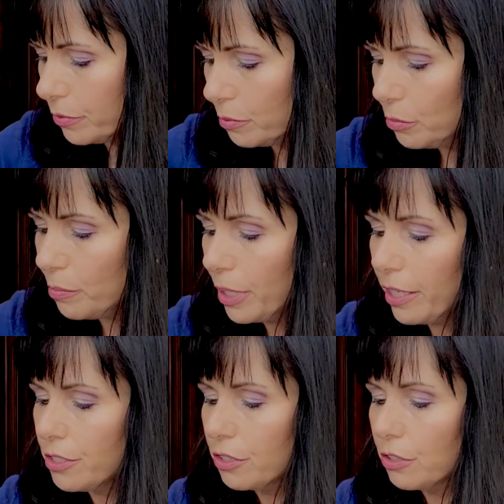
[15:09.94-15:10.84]
put my
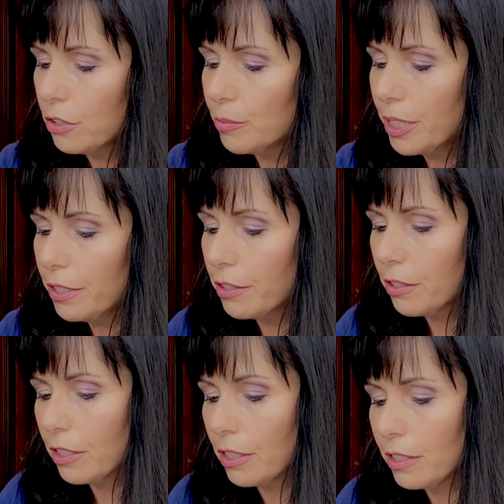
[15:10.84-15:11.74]
Angel Illuminator
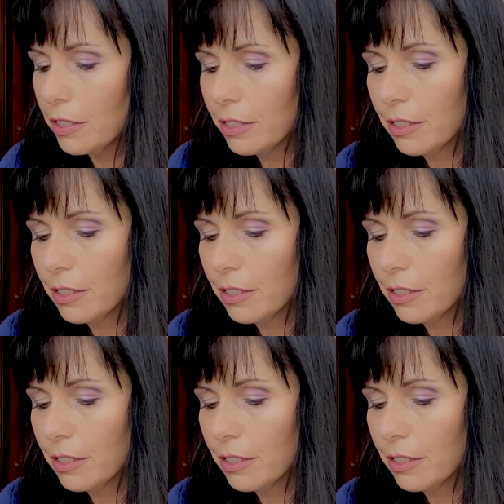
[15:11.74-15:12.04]
on.